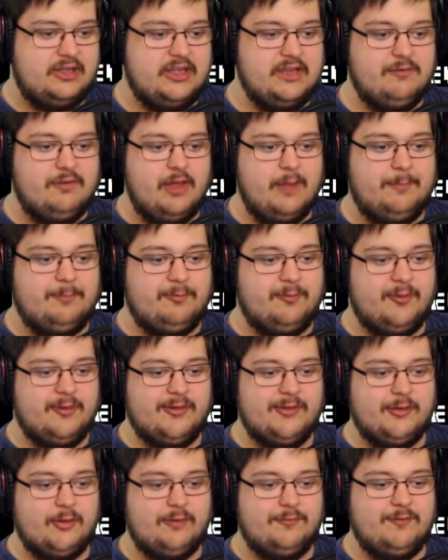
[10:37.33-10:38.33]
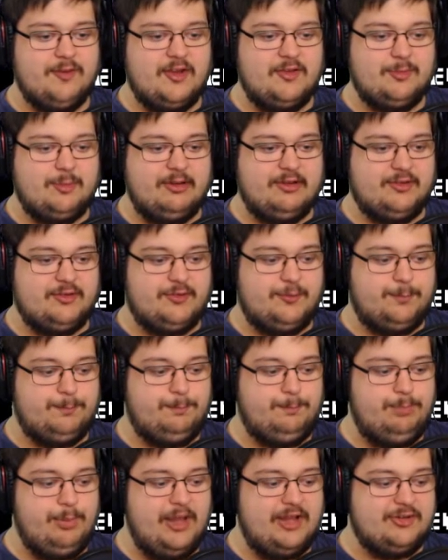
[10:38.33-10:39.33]
Give up! Or face my
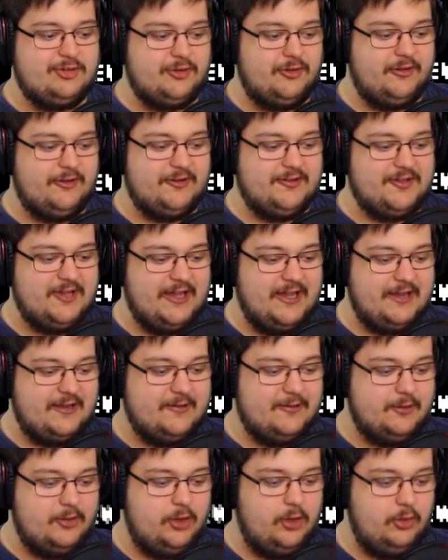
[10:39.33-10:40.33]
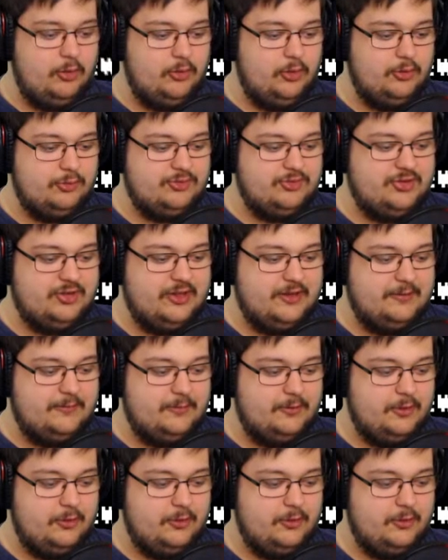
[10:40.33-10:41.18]
special attack! Oh, oh shit.